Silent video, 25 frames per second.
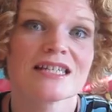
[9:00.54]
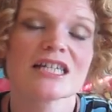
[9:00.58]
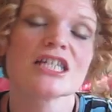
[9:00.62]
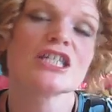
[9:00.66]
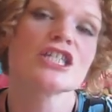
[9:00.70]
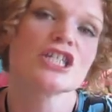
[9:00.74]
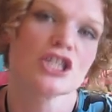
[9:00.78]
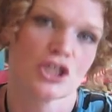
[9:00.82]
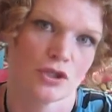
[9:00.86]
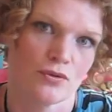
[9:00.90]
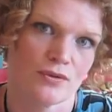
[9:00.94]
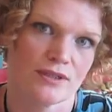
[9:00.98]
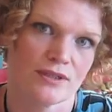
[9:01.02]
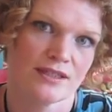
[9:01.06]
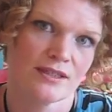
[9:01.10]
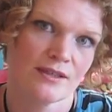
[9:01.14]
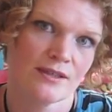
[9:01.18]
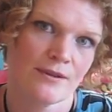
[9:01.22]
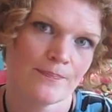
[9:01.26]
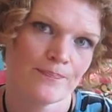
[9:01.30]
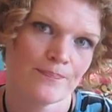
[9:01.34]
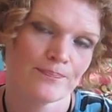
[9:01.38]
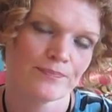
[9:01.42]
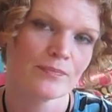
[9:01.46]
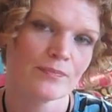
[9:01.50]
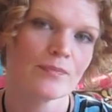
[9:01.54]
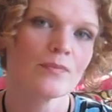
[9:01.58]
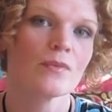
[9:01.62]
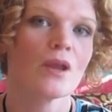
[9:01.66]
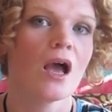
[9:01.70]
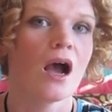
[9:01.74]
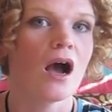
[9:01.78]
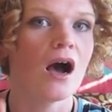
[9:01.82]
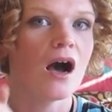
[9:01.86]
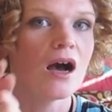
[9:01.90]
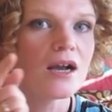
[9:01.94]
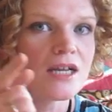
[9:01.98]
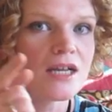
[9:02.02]
an excuse.
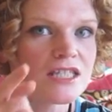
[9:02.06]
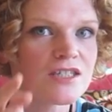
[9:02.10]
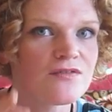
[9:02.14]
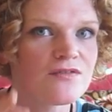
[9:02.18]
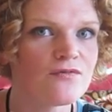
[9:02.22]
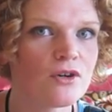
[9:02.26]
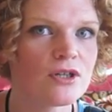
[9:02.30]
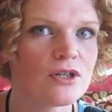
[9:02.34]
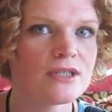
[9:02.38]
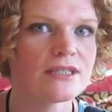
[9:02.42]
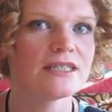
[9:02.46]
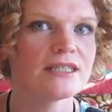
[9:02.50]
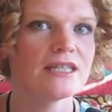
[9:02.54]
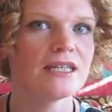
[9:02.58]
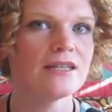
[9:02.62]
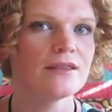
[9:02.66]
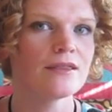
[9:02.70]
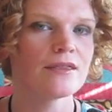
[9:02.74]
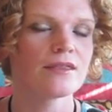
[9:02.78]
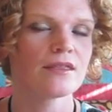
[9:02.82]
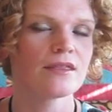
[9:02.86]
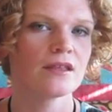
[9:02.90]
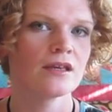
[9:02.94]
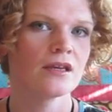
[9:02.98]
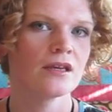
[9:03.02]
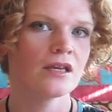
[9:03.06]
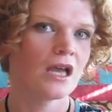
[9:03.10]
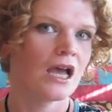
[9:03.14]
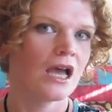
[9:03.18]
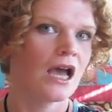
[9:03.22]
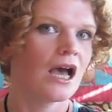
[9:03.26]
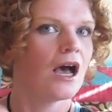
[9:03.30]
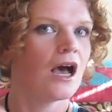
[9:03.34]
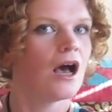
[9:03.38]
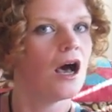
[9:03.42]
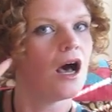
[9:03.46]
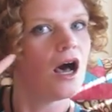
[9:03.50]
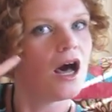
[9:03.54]
August fourteenth,
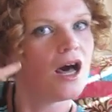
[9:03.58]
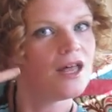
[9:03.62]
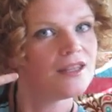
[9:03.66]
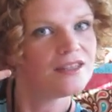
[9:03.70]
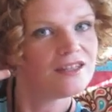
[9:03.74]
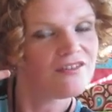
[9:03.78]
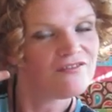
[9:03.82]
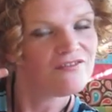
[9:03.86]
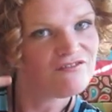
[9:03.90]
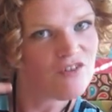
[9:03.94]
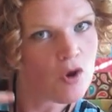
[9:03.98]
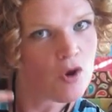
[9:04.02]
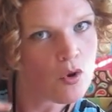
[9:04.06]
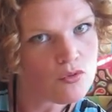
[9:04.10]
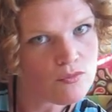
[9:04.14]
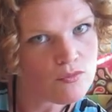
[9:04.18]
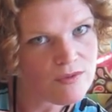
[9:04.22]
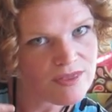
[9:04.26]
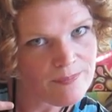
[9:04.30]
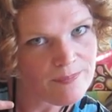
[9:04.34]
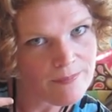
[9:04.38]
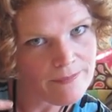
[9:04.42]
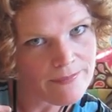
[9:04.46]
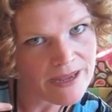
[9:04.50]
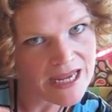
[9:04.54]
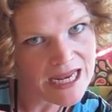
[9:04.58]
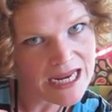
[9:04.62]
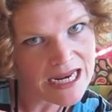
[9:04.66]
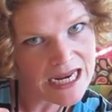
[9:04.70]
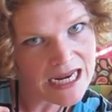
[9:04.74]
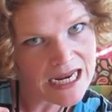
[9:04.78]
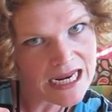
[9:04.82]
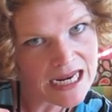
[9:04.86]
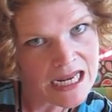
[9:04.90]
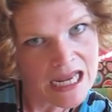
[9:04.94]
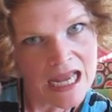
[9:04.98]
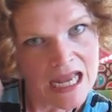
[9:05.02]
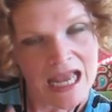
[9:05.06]
on the phone with me,
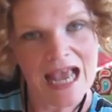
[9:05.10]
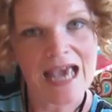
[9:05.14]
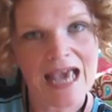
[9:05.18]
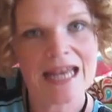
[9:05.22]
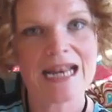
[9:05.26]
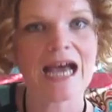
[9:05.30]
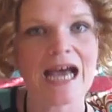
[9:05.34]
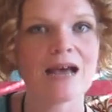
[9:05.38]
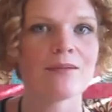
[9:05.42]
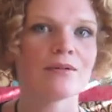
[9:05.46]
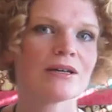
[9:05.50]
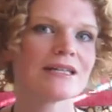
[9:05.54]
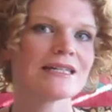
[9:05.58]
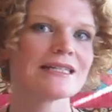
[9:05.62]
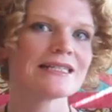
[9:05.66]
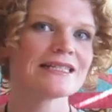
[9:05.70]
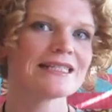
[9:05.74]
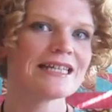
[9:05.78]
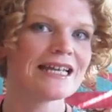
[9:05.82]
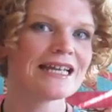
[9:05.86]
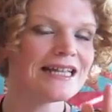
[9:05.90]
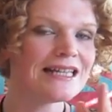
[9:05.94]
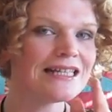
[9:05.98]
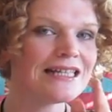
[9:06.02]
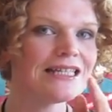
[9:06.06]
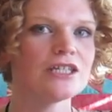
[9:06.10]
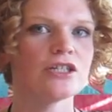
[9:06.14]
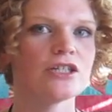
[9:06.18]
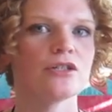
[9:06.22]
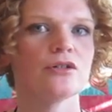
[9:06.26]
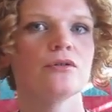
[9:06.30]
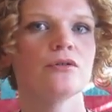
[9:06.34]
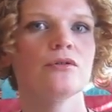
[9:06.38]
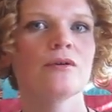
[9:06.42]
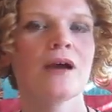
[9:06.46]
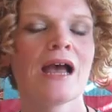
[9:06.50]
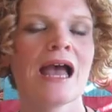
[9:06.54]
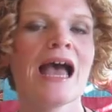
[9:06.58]
and I'm gonna tell
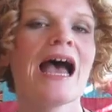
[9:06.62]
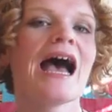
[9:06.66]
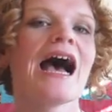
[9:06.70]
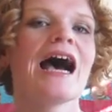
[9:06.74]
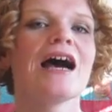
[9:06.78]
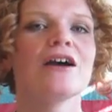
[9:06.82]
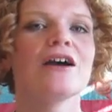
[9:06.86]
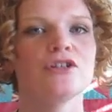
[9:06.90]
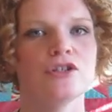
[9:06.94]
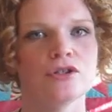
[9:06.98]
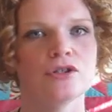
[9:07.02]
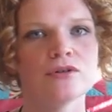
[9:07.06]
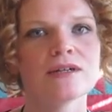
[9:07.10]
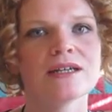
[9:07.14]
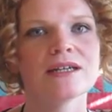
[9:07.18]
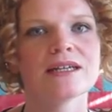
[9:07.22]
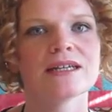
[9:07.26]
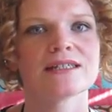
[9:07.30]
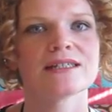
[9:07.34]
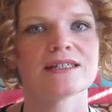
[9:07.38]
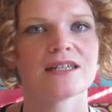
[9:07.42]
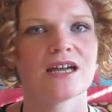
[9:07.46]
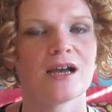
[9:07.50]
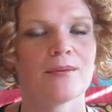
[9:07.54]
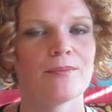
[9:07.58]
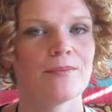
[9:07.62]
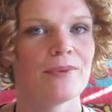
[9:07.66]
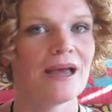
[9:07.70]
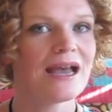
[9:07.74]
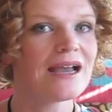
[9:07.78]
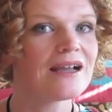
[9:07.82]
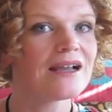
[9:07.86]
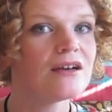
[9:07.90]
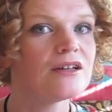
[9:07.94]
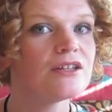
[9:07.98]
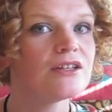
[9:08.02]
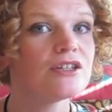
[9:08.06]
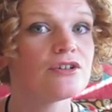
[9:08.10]
you how you can get time
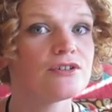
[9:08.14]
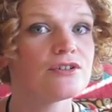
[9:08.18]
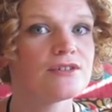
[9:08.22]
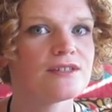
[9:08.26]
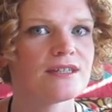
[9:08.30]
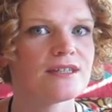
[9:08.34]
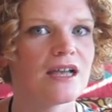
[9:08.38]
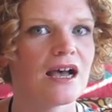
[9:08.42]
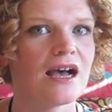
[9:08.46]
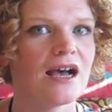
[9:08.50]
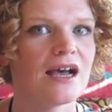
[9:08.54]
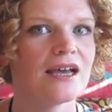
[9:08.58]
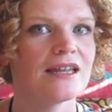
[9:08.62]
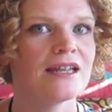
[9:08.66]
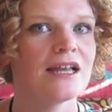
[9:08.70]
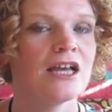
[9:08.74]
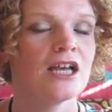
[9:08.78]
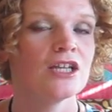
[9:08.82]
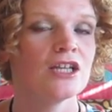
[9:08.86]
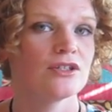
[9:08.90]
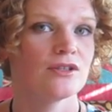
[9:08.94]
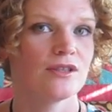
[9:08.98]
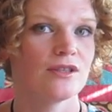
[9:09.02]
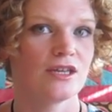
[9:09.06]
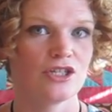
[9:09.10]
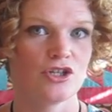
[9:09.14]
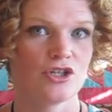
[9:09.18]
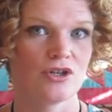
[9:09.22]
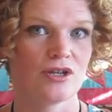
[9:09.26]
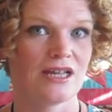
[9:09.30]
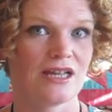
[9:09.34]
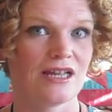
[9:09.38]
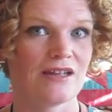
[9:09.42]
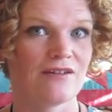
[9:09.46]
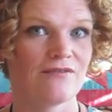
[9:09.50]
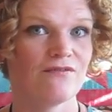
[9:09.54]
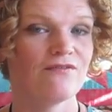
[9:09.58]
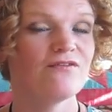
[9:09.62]
back on your side so that you can
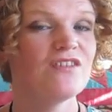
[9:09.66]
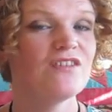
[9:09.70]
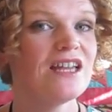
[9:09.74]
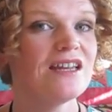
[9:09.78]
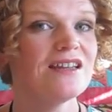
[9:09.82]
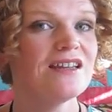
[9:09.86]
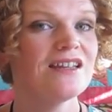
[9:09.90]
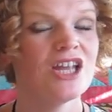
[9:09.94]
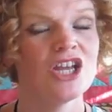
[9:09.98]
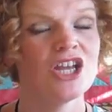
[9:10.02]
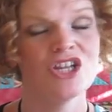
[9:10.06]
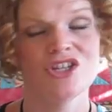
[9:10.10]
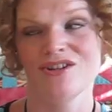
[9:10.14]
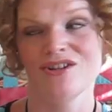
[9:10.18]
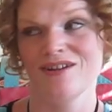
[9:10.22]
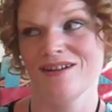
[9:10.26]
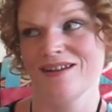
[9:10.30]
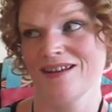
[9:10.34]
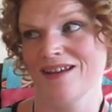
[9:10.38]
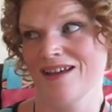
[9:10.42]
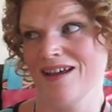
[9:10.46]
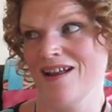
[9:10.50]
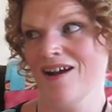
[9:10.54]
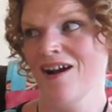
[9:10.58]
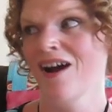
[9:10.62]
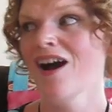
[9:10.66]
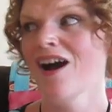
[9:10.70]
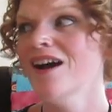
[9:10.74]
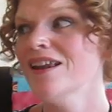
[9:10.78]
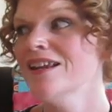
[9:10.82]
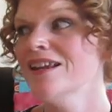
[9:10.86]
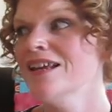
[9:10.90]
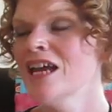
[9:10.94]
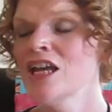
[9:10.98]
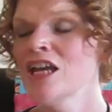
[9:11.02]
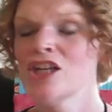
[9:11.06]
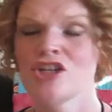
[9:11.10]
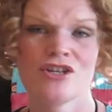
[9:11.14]
get fit, you can get hot,
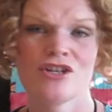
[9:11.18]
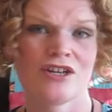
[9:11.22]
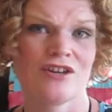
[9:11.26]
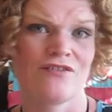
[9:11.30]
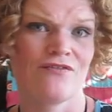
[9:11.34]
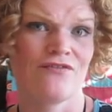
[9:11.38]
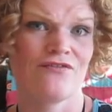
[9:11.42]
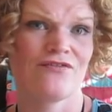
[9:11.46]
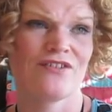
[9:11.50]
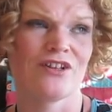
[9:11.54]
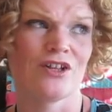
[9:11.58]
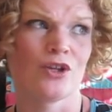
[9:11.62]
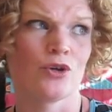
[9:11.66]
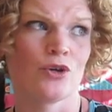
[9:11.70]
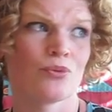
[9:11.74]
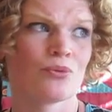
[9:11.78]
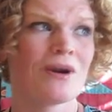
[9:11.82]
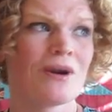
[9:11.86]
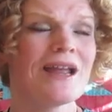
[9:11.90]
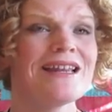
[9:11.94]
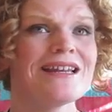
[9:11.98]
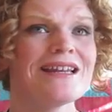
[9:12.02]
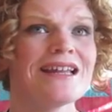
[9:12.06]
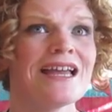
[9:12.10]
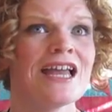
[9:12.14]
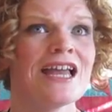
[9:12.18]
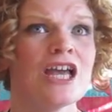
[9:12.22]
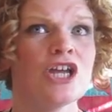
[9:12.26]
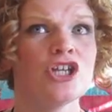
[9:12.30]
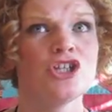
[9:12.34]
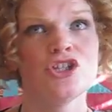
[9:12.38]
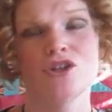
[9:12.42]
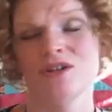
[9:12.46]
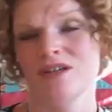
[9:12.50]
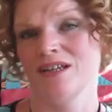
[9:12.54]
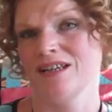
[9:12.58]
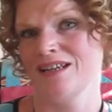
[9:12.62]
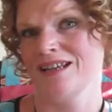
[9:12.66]
you can feel great,
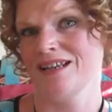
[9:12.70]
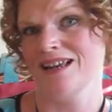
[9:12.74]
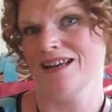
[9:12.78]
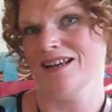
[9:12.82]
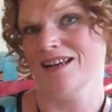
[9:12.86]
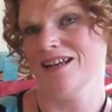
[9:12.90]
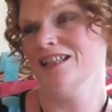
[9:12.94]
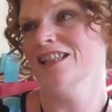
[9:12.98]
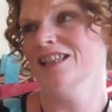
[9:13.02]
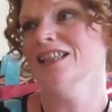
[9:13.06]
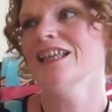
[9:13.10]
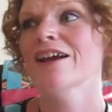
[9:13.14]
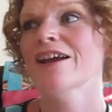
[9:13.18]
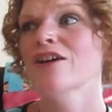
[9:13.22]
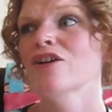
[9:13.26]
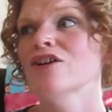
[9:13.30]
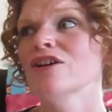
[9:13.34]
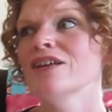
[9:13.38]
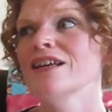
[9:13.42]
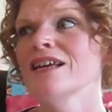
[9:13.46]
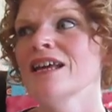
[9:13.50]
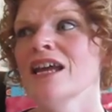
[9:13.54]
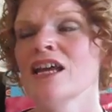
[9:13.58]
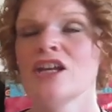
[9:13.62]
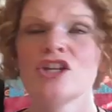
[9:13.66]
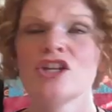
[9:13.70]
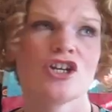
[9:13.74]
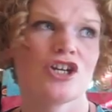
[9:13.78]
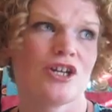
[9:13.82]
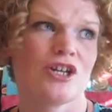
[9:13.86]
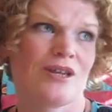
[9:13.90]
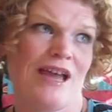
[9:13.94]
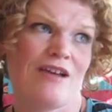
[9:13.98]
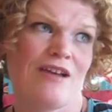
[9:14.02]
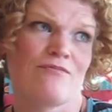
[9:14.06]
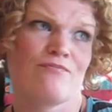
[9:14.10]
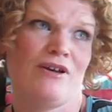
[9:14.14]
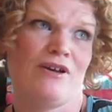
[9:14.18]
you can get clarity, you can
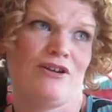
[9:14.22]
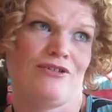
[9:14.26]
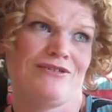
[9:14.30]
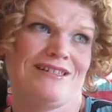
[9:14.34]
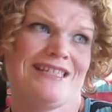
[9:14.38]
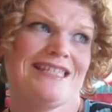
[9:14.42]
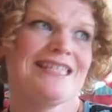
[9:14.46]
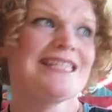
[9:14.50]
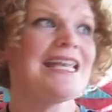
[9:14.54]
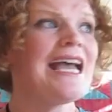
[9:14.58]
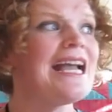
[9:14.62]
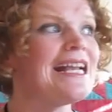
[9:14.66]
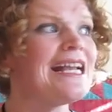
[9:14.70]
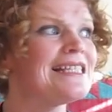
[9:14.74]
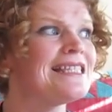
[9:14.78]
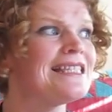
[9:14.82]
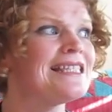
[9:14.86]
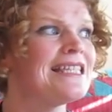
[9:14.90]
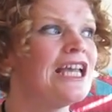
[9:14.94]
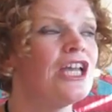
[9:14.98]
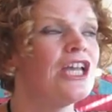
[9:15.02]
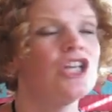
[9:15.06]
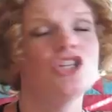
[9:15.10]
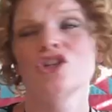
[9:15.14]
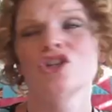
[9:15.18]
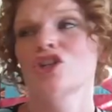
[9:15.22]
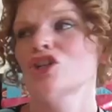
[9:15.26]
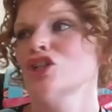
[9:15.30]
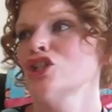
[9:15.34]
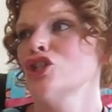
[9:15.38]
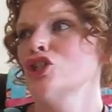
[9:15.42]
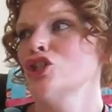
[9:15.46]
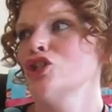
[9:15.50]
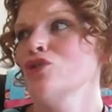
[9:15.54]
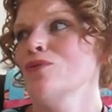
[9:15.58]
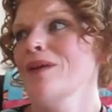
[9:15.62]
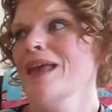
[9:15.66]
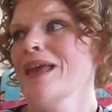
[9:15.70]
have better sex, you
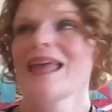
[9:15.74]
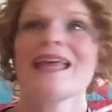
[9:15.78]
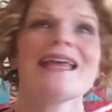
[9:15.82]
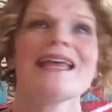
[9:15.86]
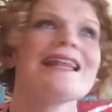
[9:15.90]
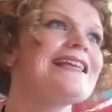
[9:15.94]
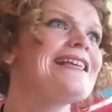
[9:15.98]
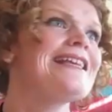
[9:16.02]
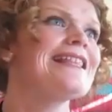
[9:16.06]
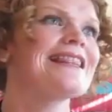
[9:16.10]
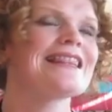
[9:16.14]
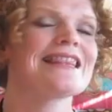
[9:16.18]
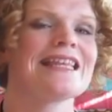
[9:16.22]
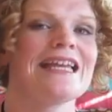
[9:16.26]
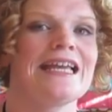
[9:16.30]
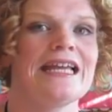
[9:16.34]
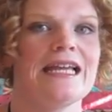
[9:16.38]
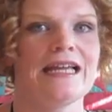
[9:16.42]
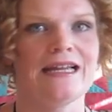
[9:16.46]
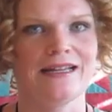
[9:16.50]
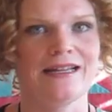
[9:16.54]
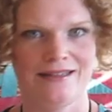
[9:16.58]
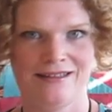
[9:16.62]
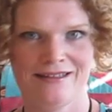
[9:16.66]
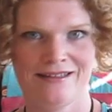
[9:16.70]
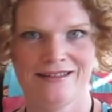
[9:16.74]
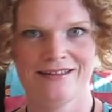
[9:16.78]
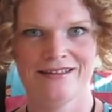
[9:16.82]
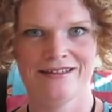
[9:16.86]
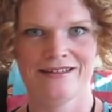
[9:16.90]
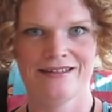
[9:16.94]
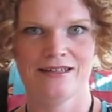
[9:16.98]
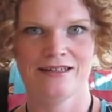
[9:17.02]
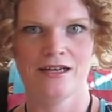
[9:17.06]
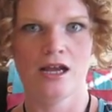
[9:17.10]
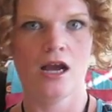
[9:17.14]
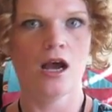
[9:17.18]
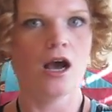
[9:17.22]
can do anything.
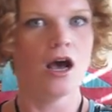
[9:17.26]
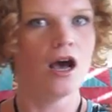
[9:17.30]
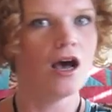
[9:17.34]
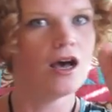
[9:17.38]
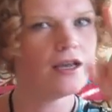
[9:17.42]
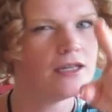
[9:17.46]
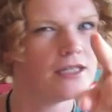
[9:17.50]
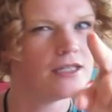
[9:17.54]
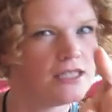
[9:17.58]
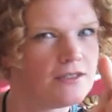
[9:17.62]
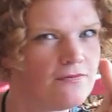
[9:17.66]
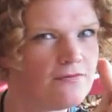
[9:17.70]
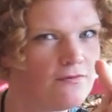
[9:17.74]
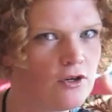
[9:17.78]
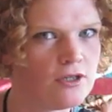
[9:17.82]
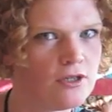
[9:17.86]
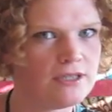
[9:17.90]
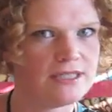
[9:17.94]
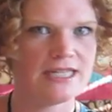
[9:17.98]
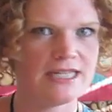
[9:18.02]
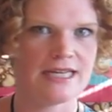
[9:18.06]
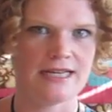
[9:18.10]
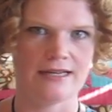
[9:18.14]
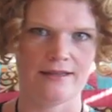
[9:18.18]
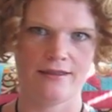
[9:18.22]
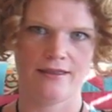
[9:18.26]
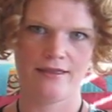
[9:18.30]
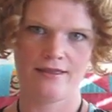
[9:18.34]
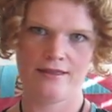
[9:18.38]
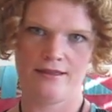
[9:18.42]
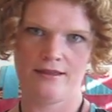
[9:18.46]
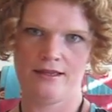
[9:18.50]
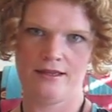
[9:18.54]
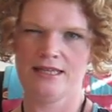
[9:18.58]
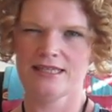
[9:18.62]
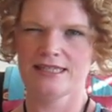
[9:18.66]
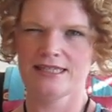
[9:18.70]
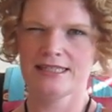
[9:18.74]
August fourteenth,
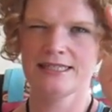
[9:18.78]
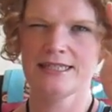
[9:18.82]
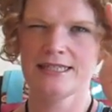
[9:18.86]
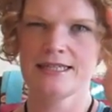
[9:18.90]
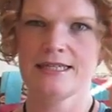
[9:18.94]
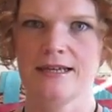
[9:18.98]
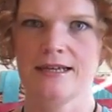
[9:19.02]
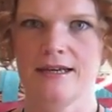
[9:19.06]
see